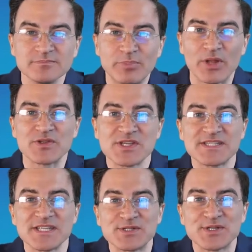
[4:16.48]
Brothers
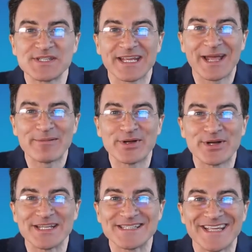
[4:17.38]
and sisters in
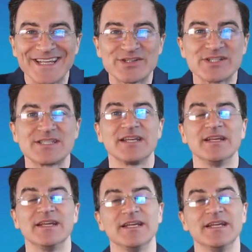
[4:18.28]
Cambodia, isn't that interesting?